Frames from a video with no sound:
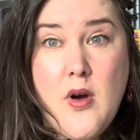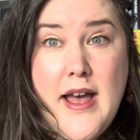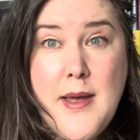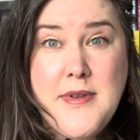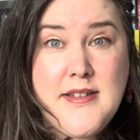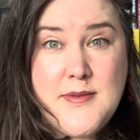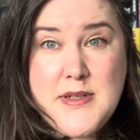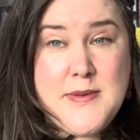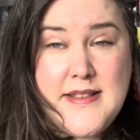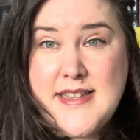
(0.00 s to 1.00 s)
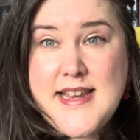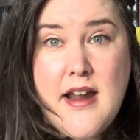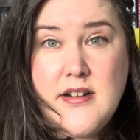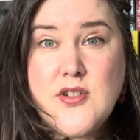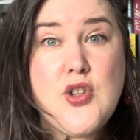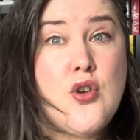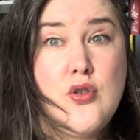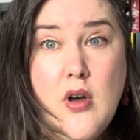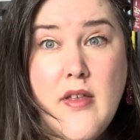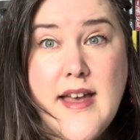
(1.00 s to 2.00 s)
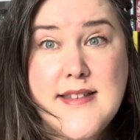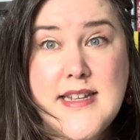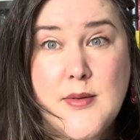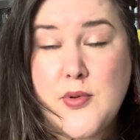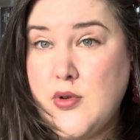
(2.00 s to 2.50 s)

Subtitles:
what happened between these characters, not that deep.